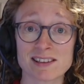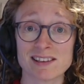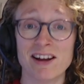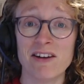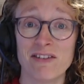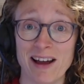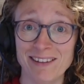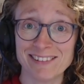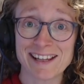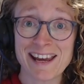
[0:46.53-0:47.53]
and I
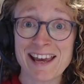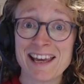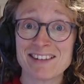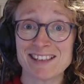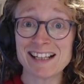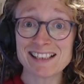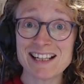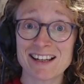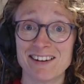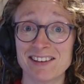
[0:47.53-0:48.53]
found it's actually
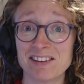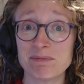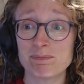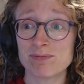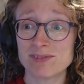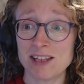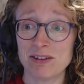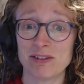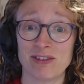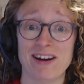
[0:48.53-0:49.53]
kind of
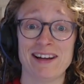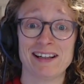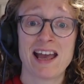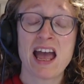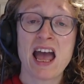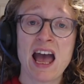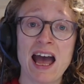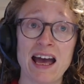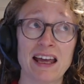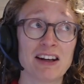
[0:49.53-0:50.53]
terrifying
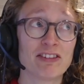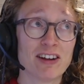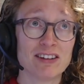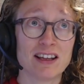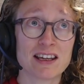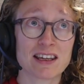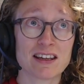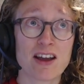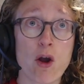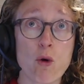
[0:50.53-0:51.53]
and felt like
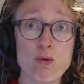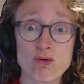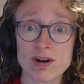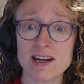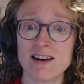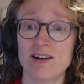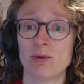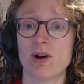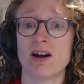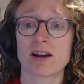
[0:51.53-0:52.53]
really hard
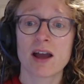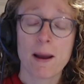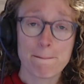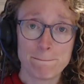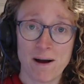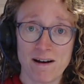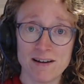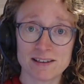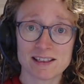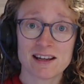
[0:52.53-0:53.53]
work.
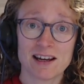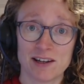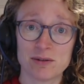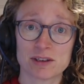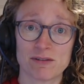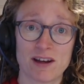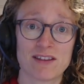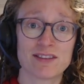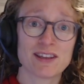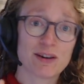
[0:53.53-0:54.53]
But I also
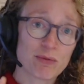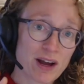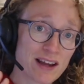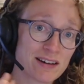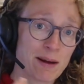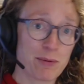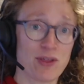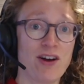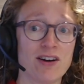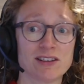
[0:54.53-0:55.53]
found that when I put
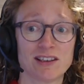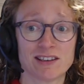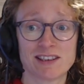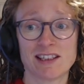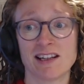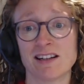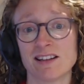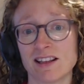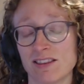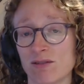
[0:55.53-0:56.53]
the hard yards in,
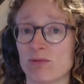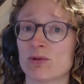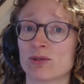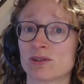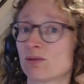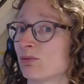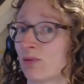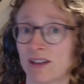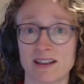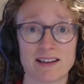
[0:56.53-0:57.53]
then the rewards
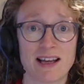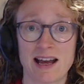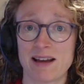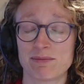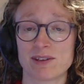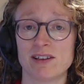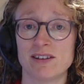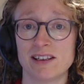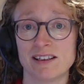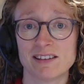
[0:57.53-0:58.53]
were
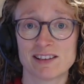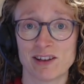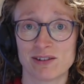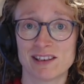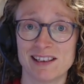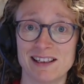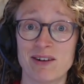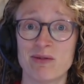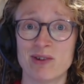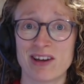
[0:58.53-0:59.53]
absolutely, totally
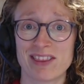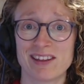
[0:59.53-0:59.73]
worth